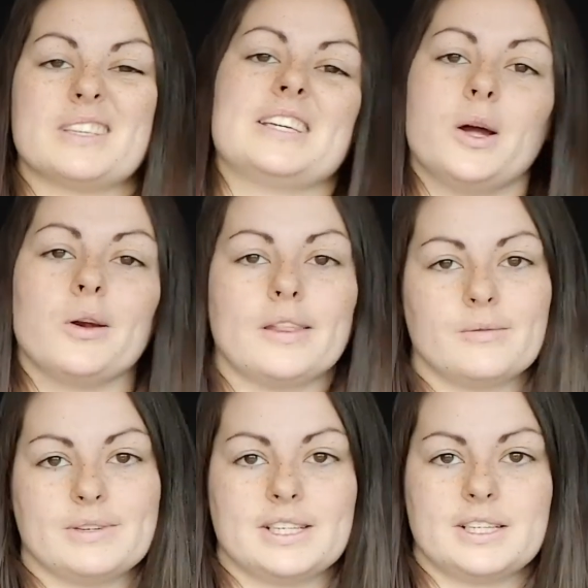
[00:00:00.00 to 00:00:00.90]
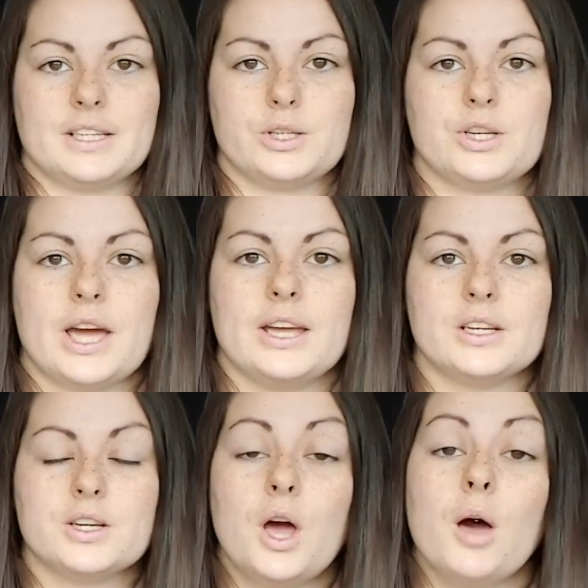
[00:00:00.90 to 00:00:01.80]
they don't like the resistance to
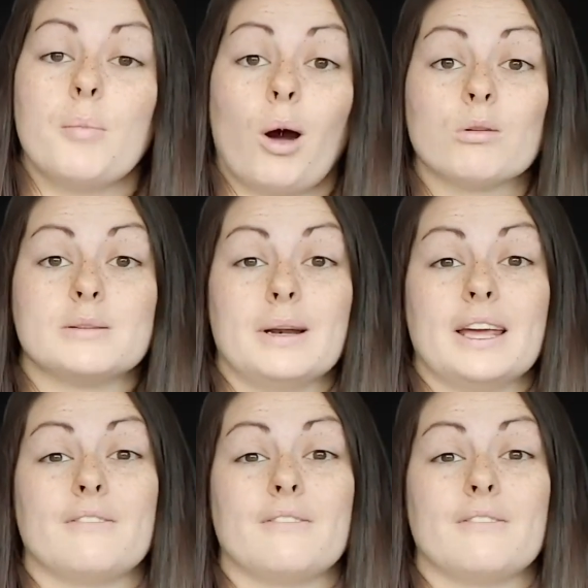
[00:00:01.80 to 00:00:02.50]
change. But ultimately,